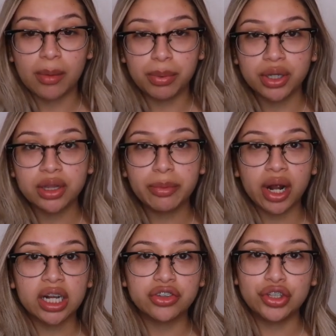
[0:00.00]
put the
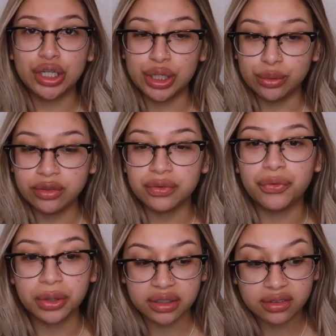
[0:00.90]
products to use
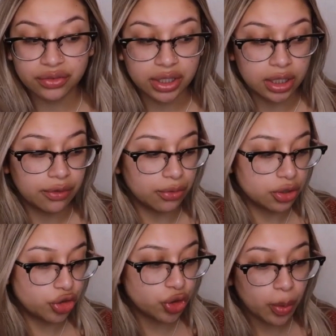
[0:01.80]
for this video, for
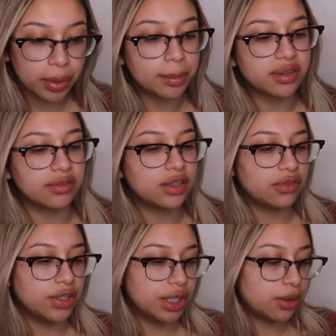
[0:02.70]
the sole purpose of
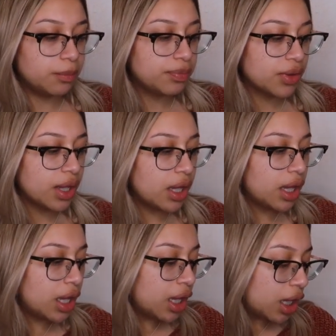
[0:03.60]
this video,
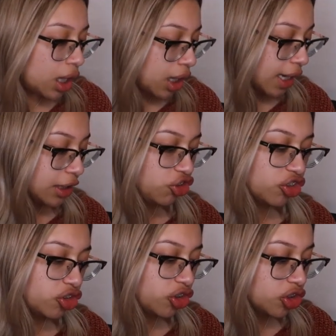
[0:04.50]
and
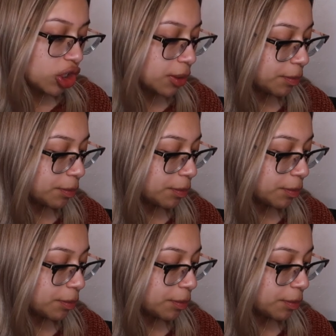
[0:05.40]
just